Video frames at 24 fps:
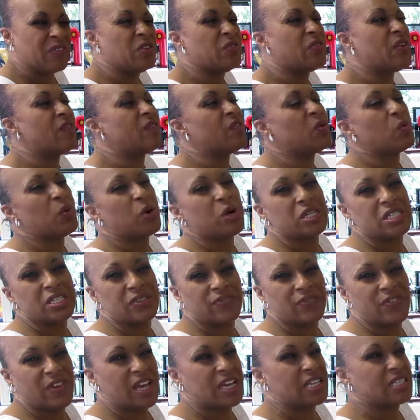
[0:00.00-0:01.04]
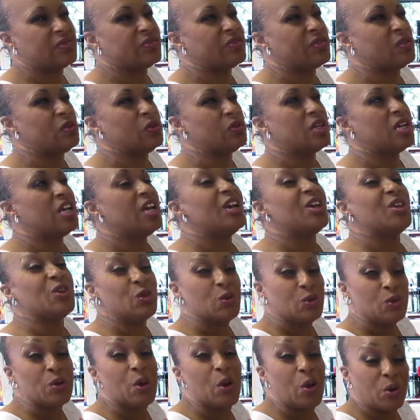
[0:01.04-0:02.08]
you've ever worked in fast food,
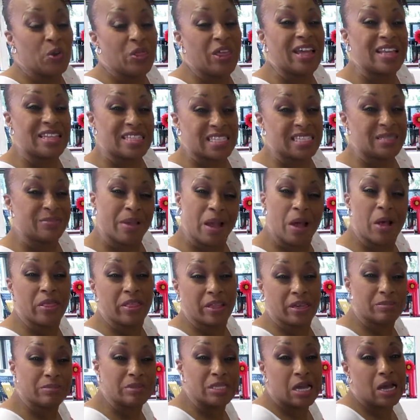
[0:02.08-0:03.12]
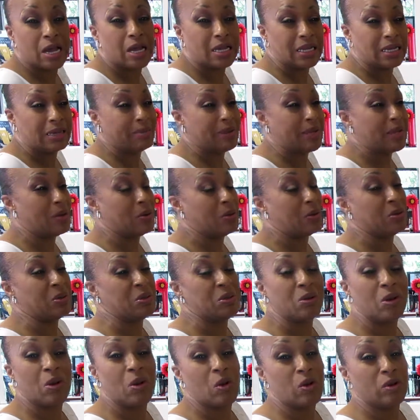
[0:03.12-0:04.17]
you know that smell that I'm talking about. You
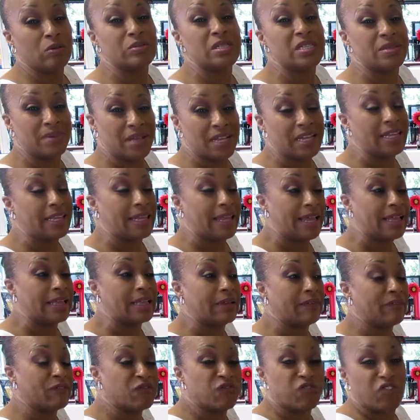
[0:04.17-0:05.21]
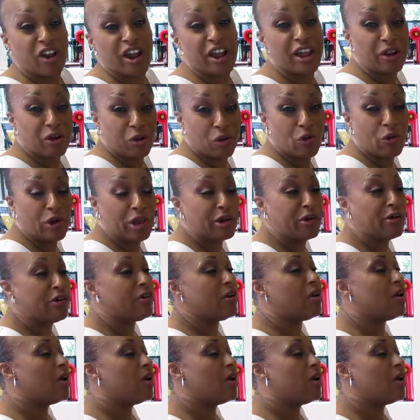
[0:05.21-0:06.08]
go home smelling like fryer oil.